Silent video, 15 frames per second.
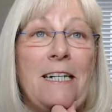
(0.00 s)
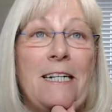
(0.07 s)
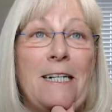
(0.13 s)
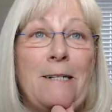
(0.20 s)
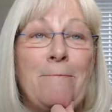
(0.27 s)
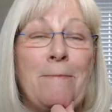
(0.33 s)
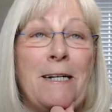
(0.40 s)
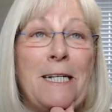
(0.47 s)

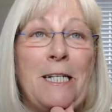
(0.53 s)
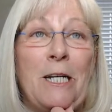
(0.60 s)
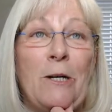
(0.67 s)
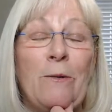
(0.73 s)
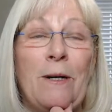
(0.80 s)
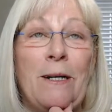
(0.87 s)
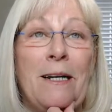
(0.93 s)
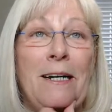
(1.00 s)

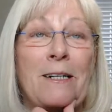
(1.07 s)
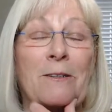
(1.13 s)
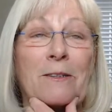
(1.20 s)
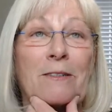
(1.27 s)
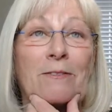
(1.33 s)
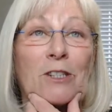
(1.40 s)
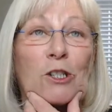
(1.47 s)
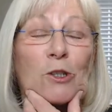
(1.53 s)
No, I don't
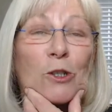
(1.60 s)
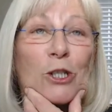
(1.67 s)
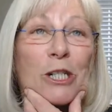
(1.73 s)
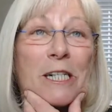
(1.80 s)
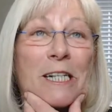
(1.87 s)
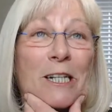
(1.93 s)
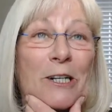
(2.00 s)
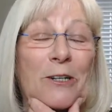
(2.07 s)
live in
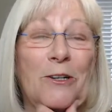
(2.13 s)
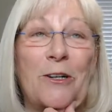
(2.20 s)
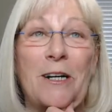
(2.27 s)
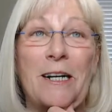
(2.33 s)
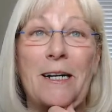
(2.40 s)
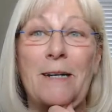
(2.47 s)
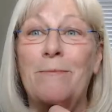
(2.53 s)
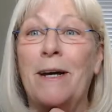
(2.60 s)
Georgia any longer.
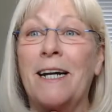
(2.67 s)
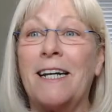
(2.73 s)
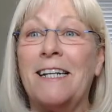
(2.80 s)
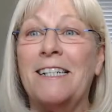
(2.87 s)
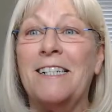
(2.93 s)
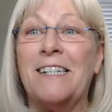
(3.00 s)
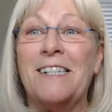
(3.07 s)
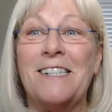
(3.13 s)
I am back
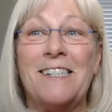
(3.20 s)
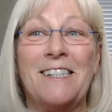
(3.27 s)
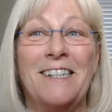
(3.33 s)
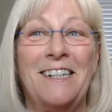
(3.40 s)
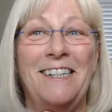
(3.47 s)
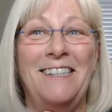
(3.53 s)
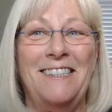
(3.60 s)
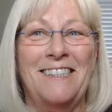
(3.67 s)
in
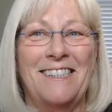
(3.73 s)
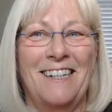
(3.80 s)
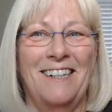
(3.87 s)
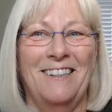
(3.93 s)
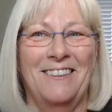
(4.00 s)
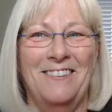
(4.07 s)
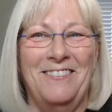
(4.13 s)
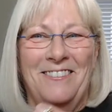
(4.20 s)
Tennessee. So
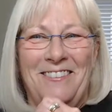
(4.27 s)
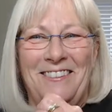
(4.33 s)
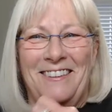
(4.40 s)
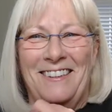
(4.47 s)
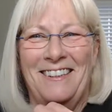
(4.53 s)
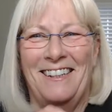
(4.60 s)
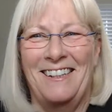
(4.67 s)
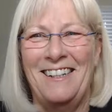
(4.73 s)

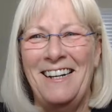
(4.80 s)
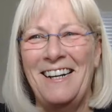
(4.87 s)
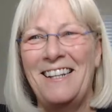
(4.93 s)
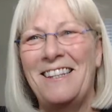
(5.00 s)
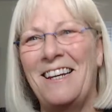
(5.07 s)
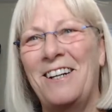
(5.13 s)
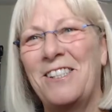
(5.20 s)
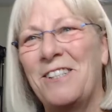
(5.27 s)

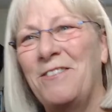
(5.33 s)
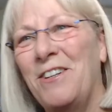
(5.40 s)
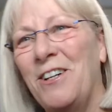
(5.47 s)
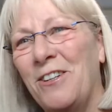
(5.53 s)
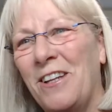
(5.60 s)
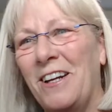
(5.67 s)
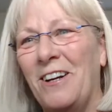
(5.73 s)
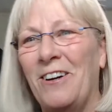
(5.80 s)
those of
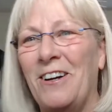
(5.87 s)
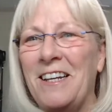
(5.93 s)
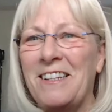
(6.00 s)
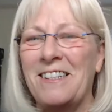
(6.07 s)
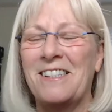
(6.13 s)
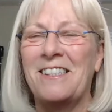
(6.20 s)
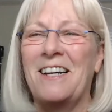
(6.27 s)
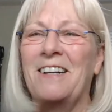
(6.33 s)
you that are
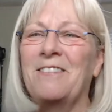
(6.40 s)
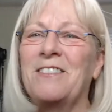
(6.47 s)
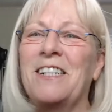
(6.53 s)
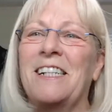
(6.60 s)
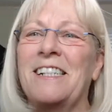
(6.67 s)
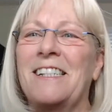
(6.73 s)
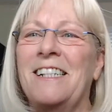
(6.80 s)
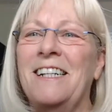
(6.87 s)
in the state of
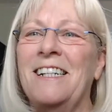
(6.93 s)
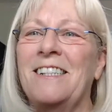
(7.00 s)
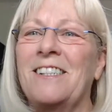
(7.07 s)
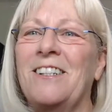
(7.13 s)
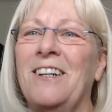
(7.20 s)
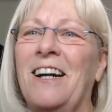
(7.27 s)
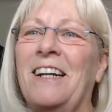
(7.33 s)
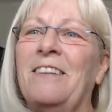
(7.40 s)
Tennessee,
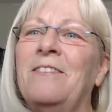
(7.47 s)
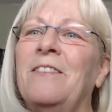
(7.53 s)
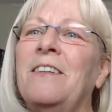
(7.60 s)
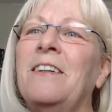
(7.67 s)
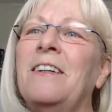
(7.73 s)
it's great.